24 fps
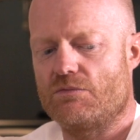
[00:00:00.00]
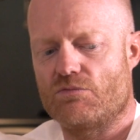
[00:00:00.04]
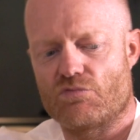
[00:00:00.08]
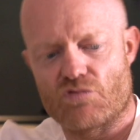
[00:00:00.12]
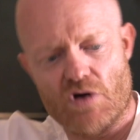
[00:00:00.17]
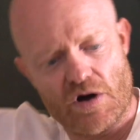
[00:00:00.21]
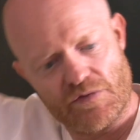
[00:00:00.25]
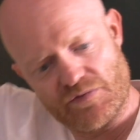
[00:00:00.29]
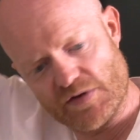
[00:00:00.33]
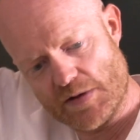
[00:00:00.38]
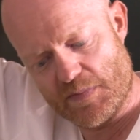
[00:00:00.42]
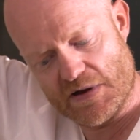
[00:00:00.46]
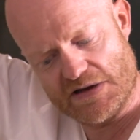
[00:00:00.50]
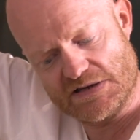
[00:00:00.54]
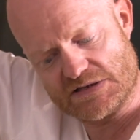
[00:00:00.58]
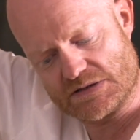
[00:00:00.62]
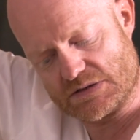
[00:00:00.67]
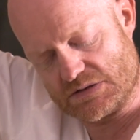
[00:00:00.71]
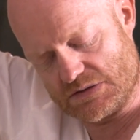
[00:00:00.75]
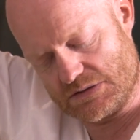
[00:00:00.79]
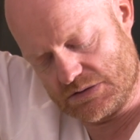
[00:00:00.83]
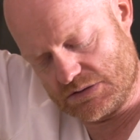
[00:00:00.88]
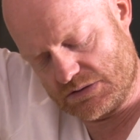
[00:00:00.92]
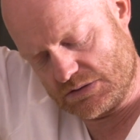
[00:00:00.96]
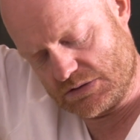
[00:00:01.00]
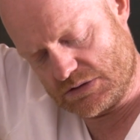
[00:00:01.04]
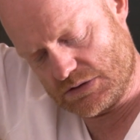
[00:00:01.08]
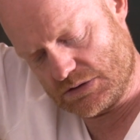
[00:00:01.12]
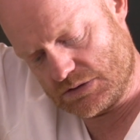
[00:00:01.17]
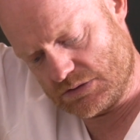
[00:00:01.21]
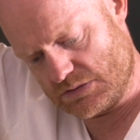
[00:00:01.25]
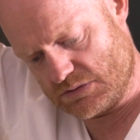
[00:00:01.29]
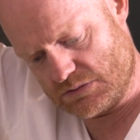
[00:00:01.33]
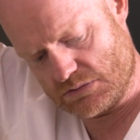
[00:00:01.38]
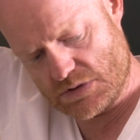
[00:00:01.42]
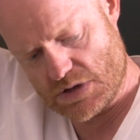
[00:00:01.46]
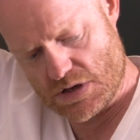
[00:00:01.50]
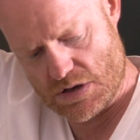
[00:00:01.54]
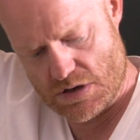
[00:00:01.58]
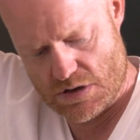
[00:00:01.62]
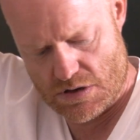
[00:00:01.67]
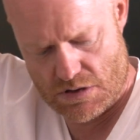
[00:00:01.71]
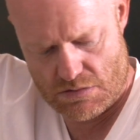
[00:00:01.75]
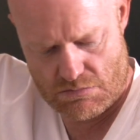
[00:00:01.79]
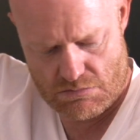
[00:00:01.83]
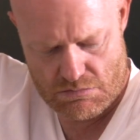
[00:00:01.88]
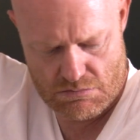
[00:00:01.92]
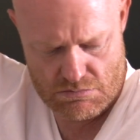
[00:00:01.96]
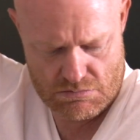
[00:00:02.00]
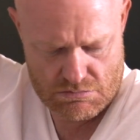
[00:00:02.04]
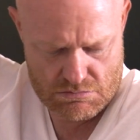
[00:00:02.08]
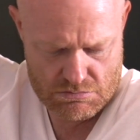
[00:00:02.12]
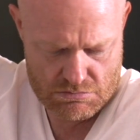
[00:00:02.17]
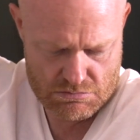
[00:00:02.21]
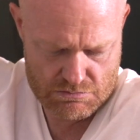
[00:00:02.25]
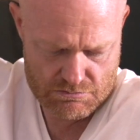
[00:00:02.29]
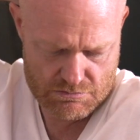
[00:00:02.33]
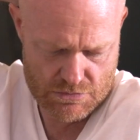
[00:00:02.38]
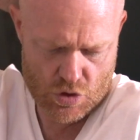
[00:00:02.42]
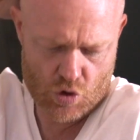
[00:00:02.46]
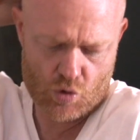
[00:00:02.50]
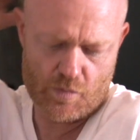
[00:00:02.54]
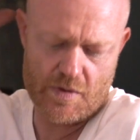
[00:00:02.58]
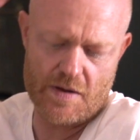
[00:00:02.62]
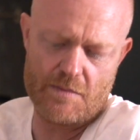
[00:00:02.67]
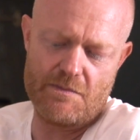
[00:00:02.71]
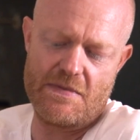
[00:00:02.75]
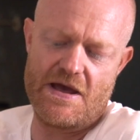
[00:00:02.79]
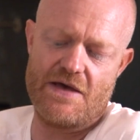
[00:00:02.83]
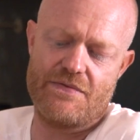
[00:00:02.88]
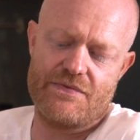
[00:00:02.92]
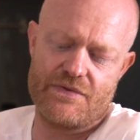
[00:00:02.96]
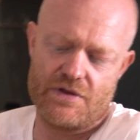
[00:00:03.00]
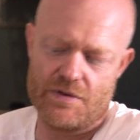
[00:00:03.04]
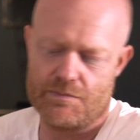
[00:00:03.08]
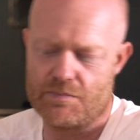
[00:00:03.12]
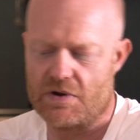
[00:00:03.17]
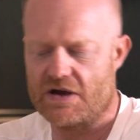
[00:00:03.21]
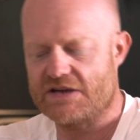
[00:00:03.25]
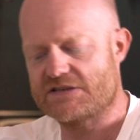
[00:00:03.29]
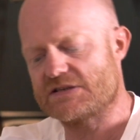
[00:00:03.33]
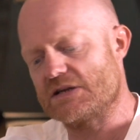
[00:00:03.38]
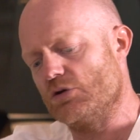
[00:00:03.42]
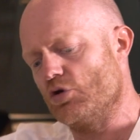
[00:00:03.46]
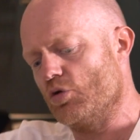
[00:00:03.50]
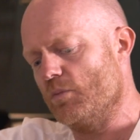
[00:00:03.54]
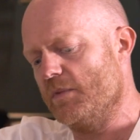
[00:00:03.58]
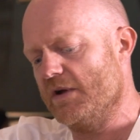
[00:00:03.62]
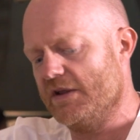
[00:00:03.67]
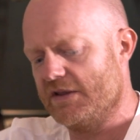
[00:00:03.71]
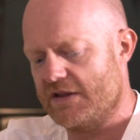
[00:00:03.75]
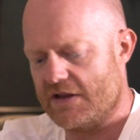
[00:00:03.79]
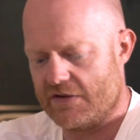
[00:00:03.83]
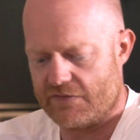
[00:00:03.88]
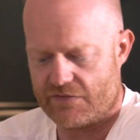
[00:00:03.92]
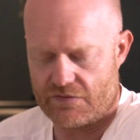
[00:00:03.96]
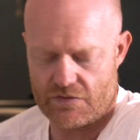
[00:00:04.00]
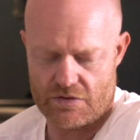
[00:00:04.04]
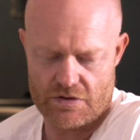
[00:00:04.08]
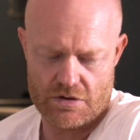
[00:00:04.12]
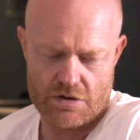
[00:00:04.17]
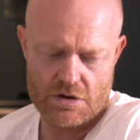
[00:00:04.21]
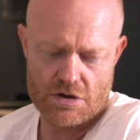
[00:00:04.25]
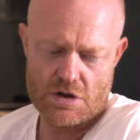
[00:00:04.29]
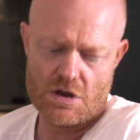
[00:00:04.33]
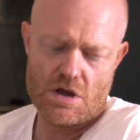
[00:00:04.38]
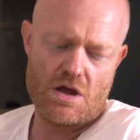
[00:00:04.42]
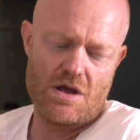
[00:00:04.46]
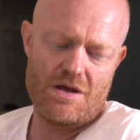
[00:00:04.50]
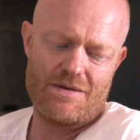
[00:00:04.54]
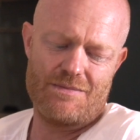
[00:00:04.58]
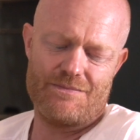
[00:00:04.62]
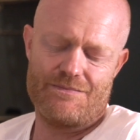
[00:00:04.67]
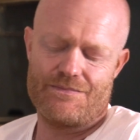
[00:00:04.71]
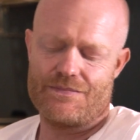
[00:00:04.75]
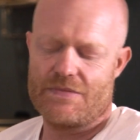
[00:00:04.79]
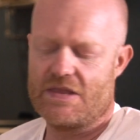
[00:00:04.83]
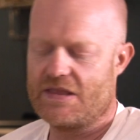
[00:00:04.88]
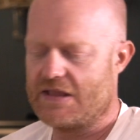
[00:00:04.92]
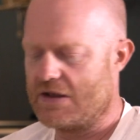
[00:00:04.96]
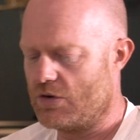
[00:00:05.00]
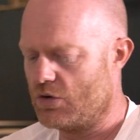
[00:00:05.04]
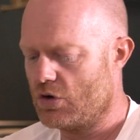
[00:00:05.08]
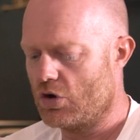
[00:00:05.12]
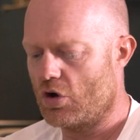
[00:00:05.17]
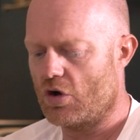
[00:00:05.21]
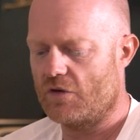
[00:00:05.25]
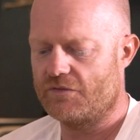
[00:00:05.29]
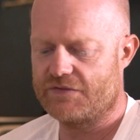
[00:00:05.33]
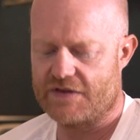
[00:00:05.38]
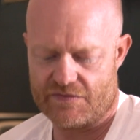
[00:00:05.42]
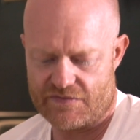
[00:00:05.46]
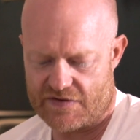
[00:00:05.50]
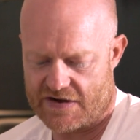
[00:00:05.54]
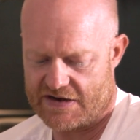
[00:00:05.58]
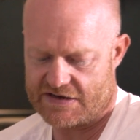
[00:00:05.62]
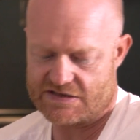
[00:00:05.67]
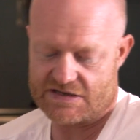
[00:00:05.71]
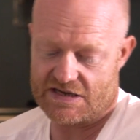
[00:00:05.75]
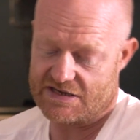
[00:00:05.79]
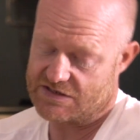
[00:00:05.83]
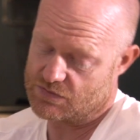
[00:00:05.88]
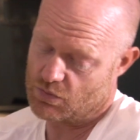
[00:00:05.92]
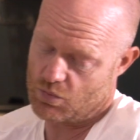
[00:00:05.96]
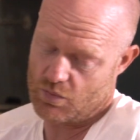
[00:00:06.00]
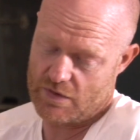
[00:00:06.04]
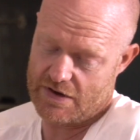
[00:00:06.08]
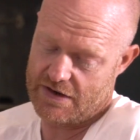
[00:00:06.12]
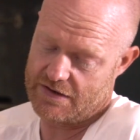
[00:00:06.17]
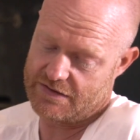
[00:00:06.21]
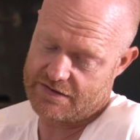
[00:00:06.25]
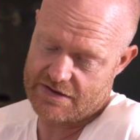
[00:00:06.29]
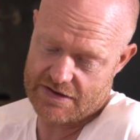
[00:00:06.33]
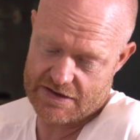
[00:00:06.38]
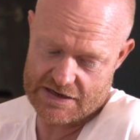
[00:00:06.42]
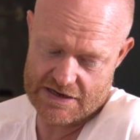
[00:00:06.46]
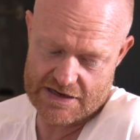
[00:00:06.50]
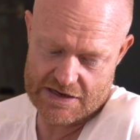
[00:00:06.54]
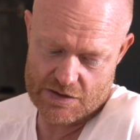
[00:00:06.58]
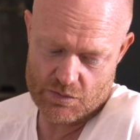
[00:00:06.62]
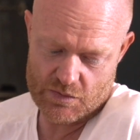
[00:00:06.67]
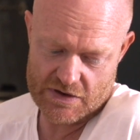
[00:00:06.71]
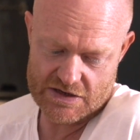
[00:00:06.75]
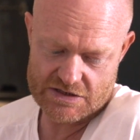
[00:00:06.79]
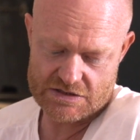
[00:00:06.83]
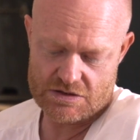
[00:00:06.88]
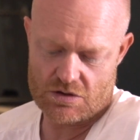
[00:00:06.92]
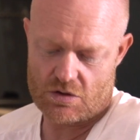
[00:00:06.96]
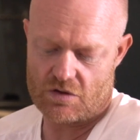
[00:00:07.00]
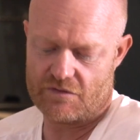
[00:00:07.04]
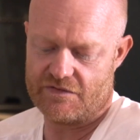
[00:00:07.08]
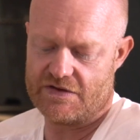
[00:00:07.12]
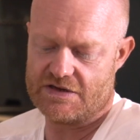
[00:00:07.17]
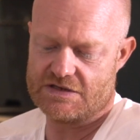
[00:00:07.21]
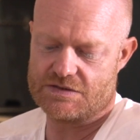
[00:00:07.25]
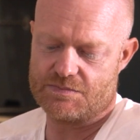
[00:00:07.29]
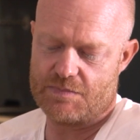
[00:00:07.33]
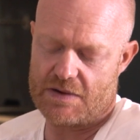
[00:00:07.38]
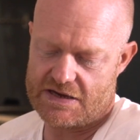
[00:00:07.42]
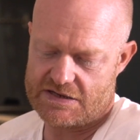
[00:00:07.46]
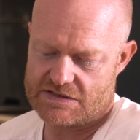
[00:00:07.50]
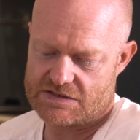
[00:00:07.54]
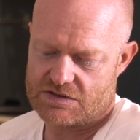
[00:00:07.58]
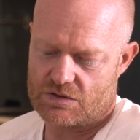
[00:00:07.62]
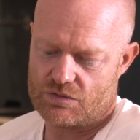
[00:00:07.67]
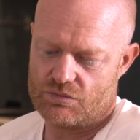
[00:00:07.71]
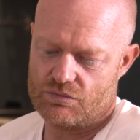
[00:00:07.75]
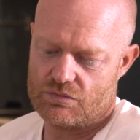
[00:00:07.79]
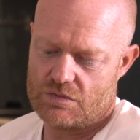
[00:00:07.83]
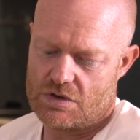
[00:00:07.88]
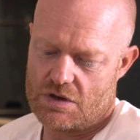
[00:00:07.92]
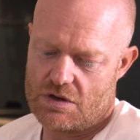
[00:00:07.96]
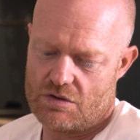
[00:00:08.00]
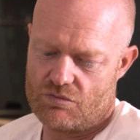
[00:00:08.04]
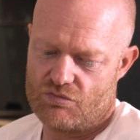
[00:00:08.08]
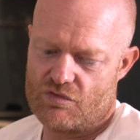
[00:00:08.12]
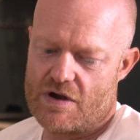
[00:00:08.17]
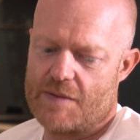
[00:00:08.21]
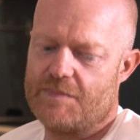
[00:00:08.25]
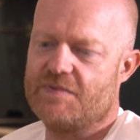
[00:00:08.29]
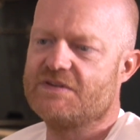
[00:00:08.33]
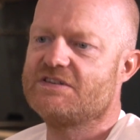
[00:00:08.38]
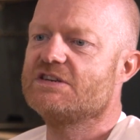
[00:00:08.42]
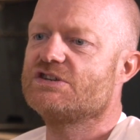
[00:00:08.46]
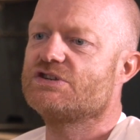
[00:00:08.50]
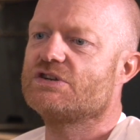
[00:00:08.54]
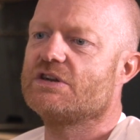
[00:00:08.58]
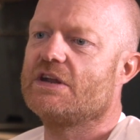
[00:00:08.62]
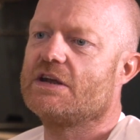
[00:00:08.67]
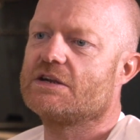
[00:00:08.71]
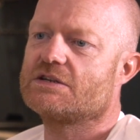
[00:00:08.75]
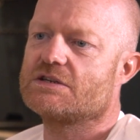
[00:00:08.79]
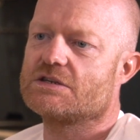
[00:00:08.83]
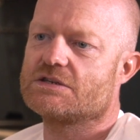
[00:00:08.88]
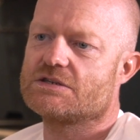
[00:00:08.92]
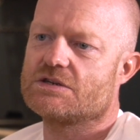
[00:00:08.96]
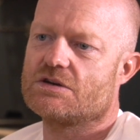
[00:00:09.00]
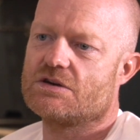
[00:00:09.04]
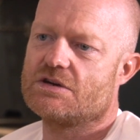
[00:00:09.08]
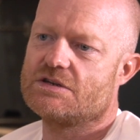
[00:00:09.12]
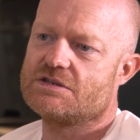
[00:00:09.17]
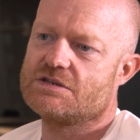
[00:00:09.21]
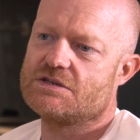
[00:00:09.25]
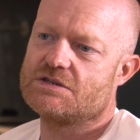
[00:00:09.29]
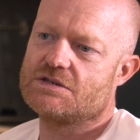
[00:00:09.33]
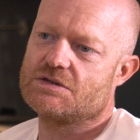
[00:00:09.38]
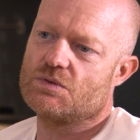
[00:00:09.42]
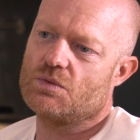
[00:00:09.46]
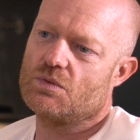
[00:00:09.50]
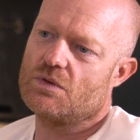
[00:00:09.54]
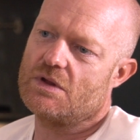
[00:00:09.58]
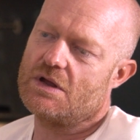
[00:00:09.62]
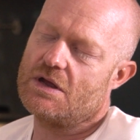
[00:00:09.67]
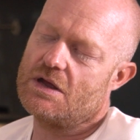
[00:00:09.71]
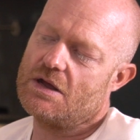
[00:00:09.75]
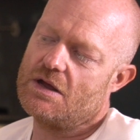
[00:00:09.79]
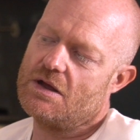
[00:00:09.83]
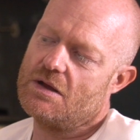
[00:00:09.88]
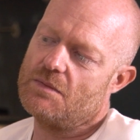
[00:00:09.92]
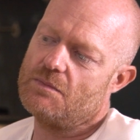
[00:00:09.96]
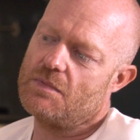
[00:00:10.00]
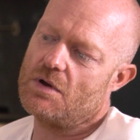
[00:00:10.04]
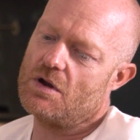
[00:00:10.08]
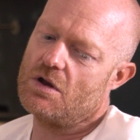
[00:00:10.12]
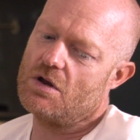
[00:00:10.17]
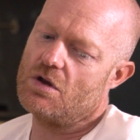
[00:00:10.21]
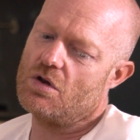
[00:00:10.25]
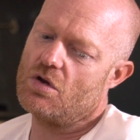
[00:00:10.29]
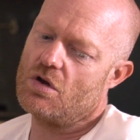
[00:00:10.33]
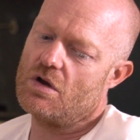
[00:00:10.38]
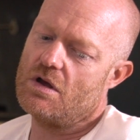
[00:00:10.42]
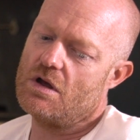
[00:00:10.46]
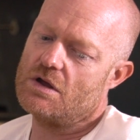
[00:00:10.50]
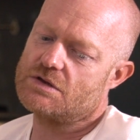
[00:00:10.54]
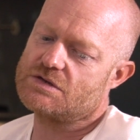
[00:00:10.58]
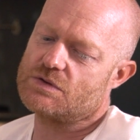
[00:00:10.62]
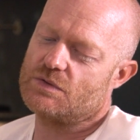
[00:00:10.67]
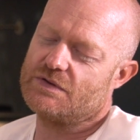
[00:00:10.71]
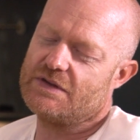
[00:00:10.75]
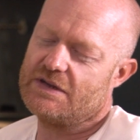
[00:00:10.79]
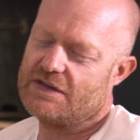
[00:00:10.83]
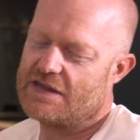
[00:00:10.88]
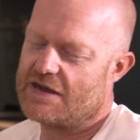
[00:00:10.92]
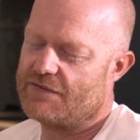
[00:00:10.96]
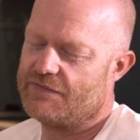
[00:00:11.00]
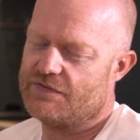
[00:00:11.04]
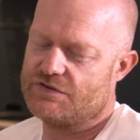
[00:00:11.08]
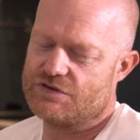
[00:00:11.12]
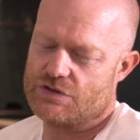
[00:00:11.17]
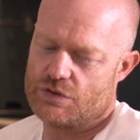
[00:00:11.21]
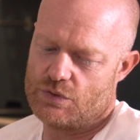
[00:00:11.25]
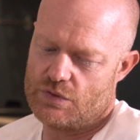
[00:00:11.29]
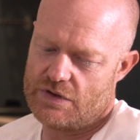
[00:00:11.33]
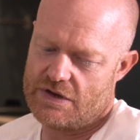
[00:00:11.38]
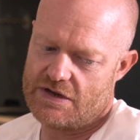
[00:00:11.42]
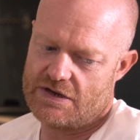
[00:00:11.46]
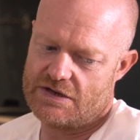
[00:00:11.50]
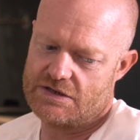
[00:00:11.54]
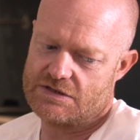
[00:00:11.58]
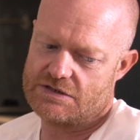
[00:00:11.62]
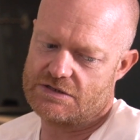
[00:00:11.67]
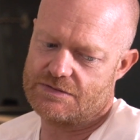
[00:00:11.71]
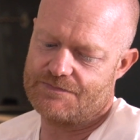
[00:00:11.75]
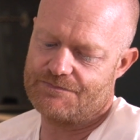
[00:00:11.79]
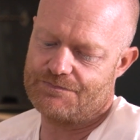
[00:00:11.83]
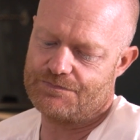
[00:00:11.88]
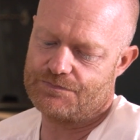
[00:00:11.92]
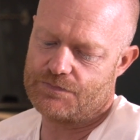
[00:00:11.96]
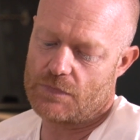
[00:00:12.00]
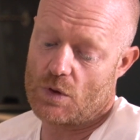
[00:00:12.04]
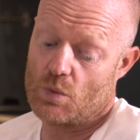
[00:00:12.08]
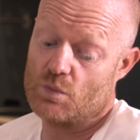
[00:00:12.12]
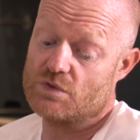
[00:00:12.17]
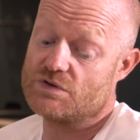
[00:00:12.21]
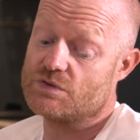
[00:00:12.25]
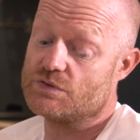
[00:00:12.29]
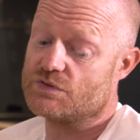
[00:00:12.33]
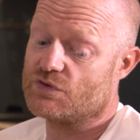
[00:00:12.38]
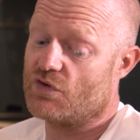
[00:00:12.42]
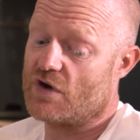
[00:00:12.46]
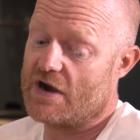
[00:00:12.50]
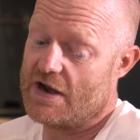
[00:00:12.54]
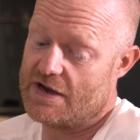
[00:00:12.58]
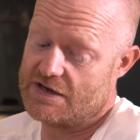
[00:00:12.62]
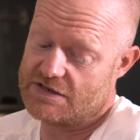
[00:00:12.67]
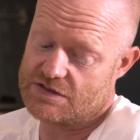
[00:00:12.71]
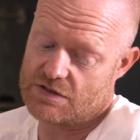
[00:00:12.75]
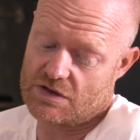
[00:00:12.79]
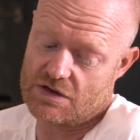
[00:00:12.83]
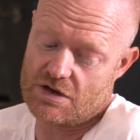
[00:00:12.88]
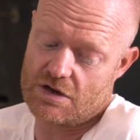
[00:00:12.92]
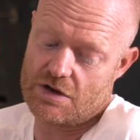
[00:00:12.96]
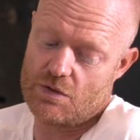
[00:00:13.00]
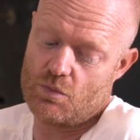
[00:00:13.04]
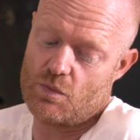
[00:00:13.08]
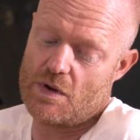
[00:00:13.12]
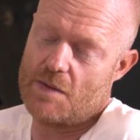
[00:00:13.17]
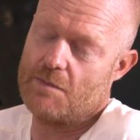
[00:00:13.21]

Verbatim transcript: roughly based on little bit method, but it's a little bit different. There are a lot of different, it's a weird thing anyway, a lot of it is based on repetition exercises and all that, but a lot, so I did that for 2 years, which was great. So I kind of